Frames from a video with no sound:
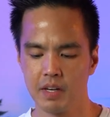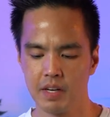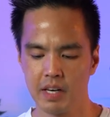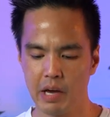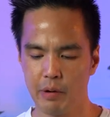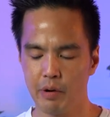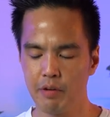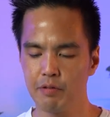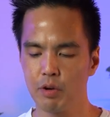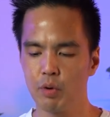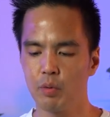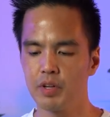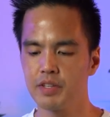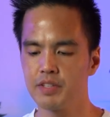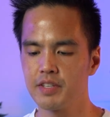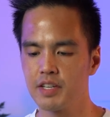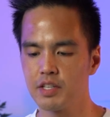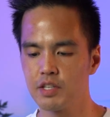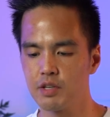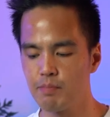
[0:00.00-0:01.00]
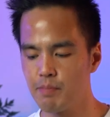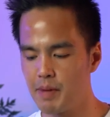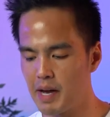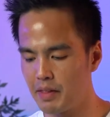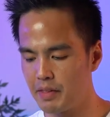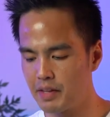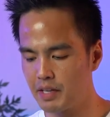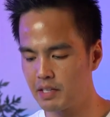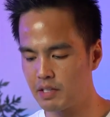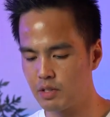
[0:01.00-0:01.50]
Now, if you're wanting to
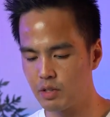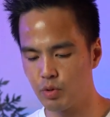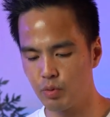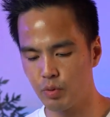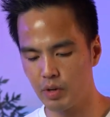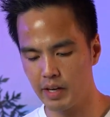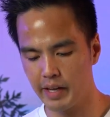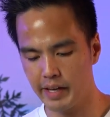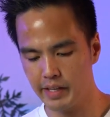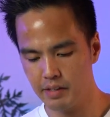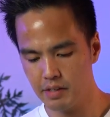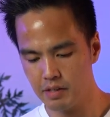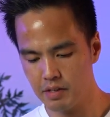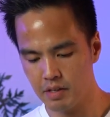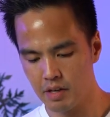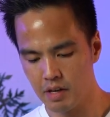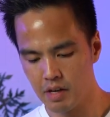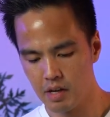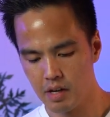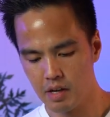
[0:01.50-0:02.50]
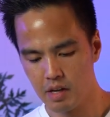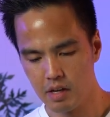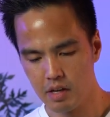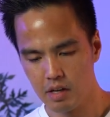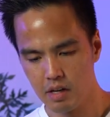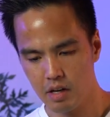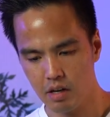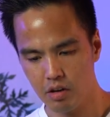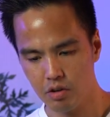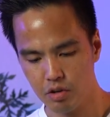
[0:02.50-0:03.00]
mount this to a lens,
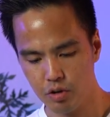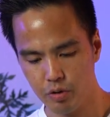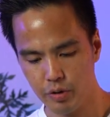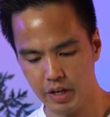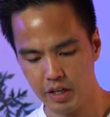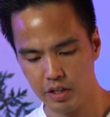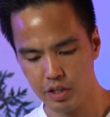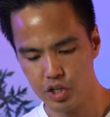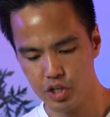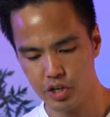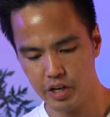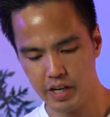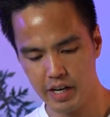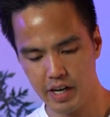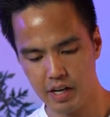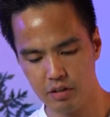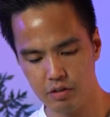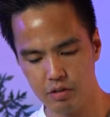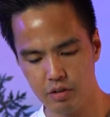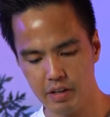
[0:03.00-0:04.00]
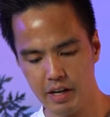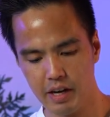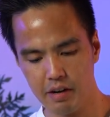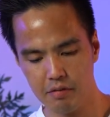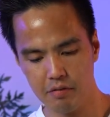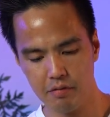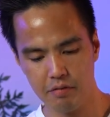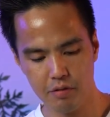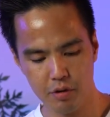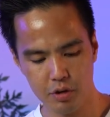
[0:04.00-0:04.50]
I'll quickly show you how to do
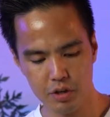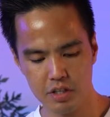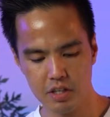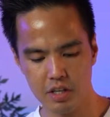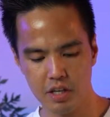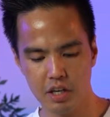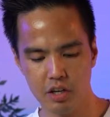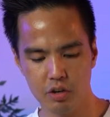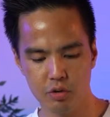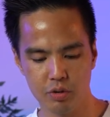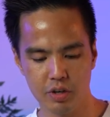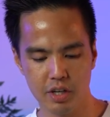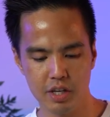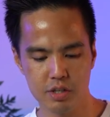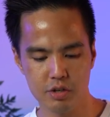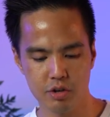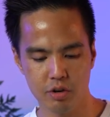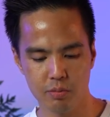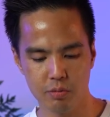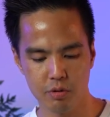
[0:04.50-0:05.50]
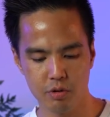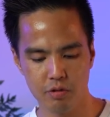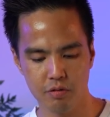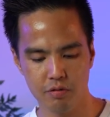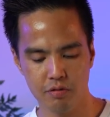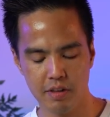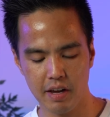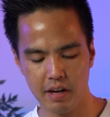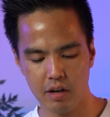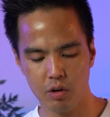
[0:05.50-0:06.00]
that. Firstly, you'll need to
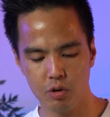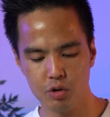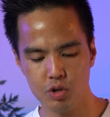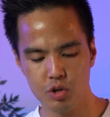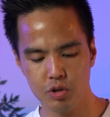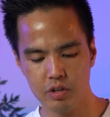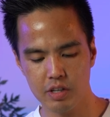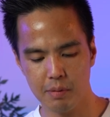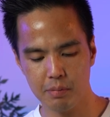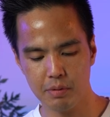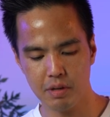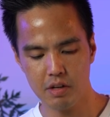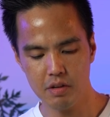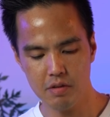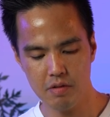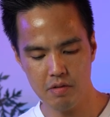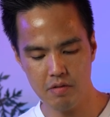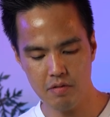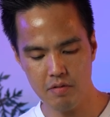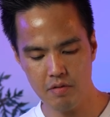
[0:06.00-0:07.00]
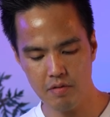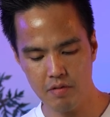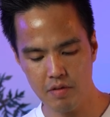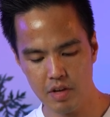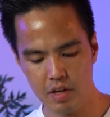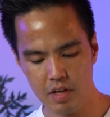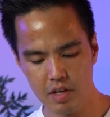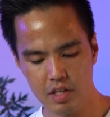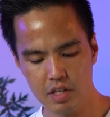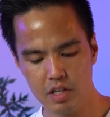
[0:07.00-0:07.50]
remove that cold shoe adapter.
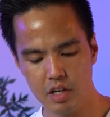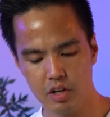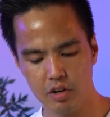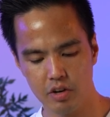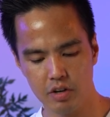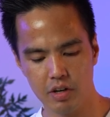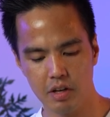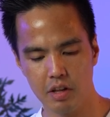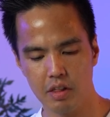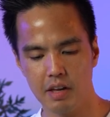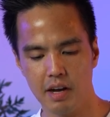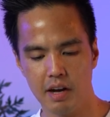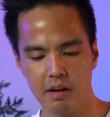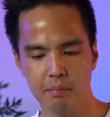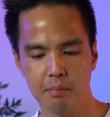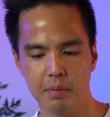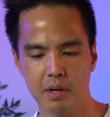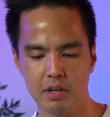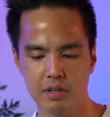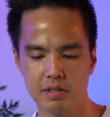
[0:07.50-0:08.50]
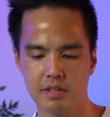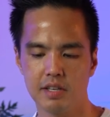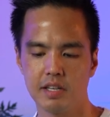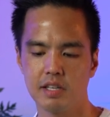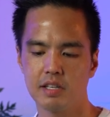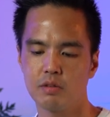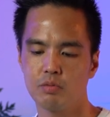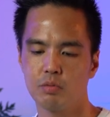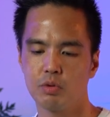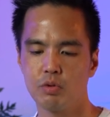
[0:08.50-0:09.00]
So you don't need that, because
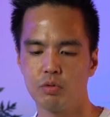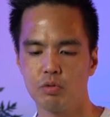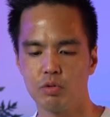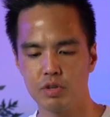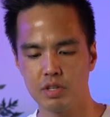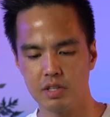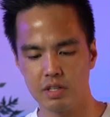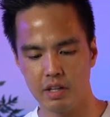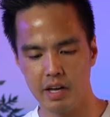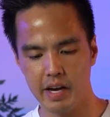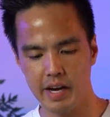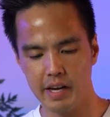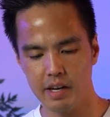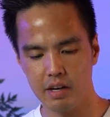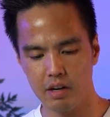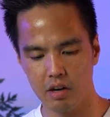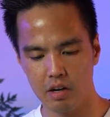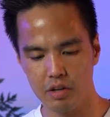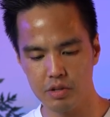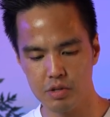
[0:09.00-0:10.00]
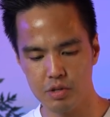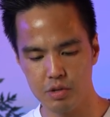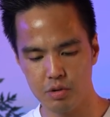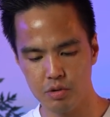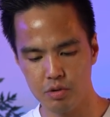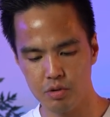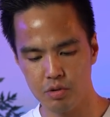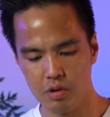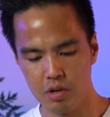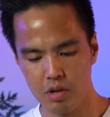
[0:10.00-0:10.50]
this will slide
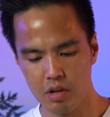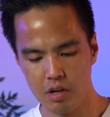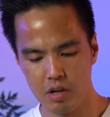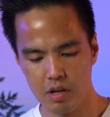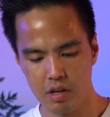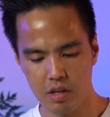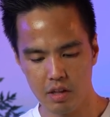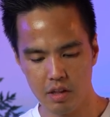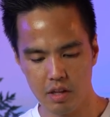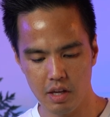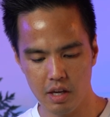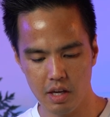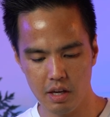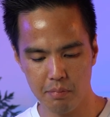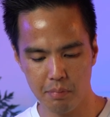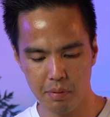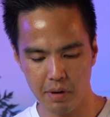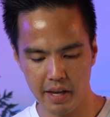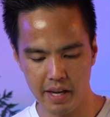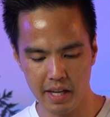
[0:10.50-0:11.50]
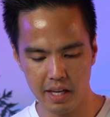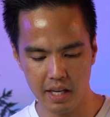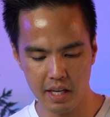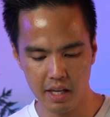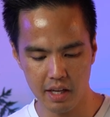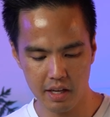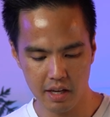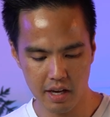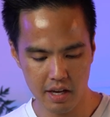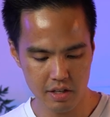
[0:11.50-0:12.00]
onto the plate
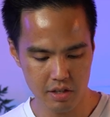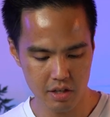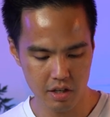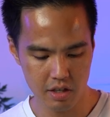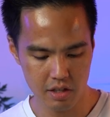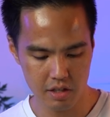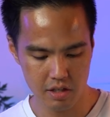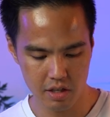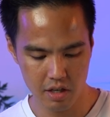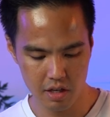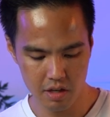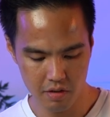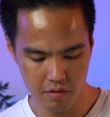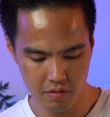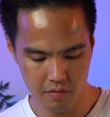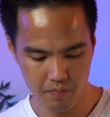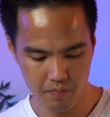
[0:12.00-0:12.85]
here, as you can see.